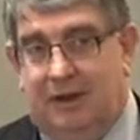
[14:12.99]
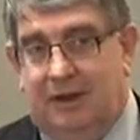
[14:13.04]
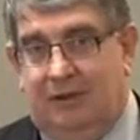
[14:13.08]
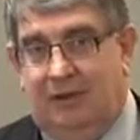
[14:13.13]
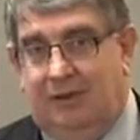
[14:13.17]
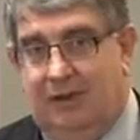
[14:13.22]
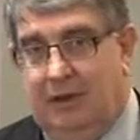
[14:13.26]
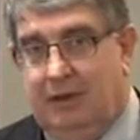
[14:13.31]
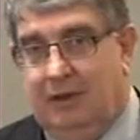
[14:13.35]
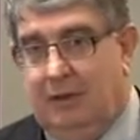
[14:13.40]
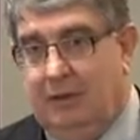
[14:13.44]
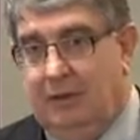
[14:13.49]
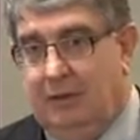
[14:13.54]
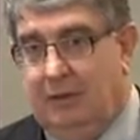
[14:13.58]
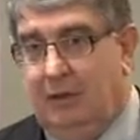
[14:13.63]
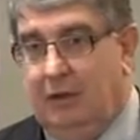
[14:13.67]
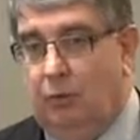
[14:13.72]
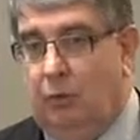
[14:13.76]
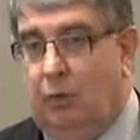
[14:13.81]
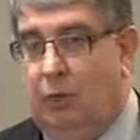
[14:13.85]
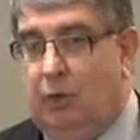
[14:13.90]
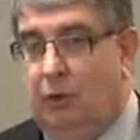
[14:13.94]
if anything,
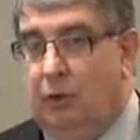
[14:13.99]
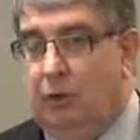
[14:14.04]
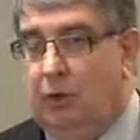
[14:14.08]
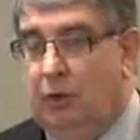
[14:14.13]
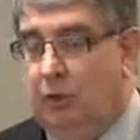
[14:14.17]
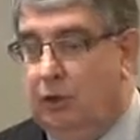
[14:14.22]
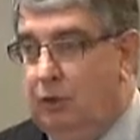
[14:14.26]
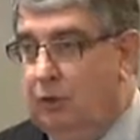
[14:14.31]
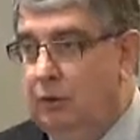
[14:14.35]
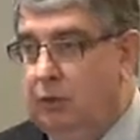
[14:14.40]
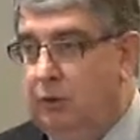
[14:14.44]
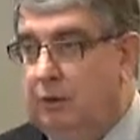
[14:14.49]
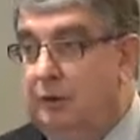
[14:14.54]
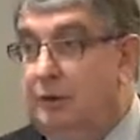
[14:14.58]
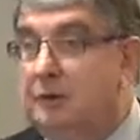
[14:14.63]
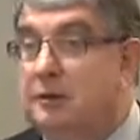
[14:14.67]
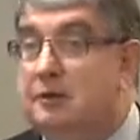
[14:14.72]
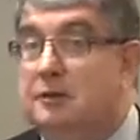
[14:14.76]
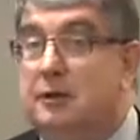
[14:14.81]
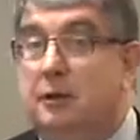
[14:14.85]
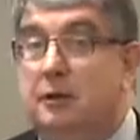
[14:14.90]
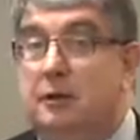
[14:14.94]
they're well
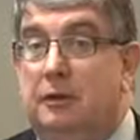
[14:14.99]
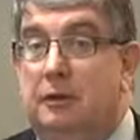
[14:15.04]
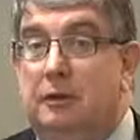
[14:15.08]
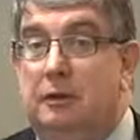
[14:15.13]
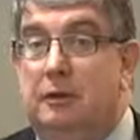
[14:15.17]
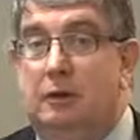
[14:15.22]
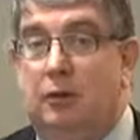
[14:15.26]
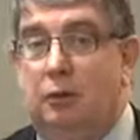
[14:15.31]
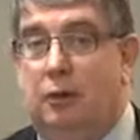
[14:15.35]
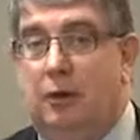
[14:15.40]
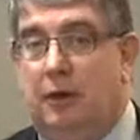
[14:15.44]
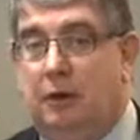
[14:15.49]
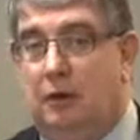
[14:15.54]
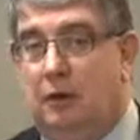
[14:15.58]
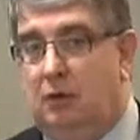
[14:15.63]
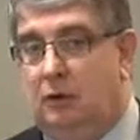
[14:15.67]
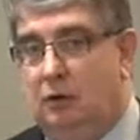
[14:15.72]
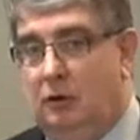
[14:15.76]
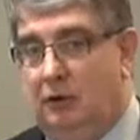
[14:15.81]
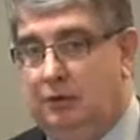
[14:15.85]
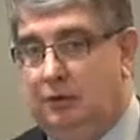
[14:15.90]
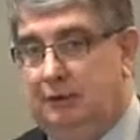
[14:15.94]
coded so that the
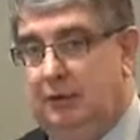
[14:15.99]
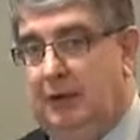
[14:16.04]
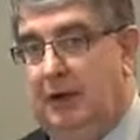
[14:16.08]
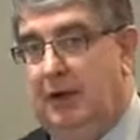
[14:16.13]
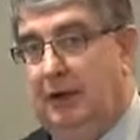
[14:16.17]
right costs